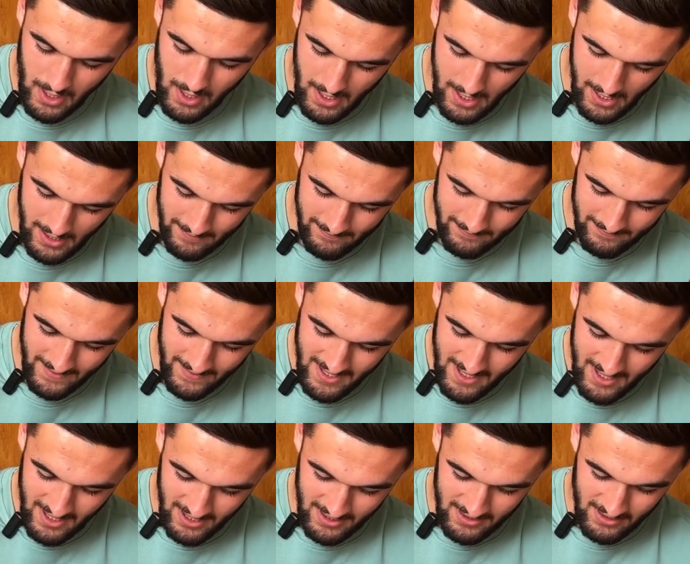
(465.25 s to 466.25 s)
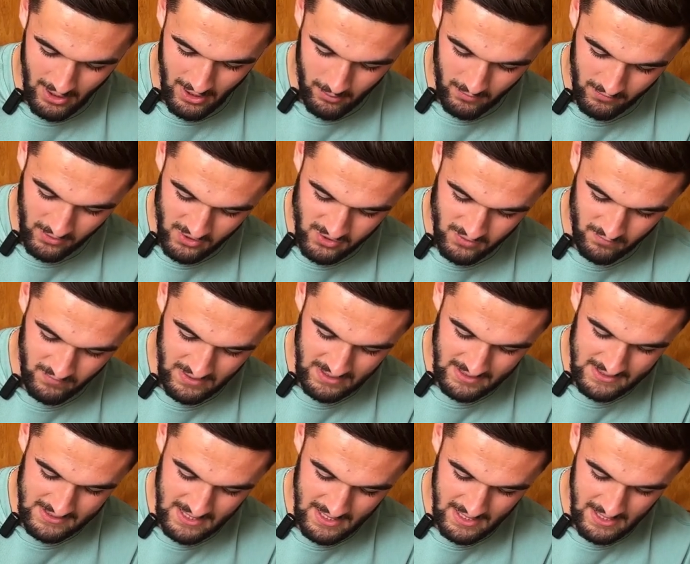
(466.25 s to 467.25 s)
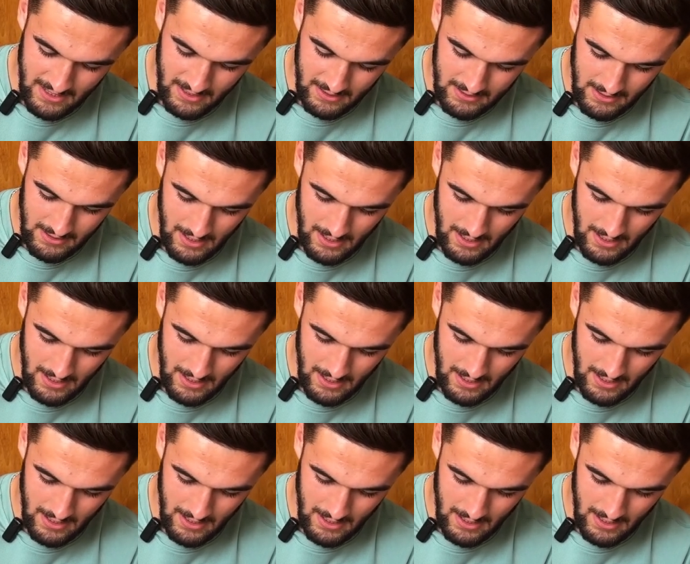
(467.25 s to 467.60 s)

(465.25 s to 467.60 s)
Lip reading: And no, we've got some rings here,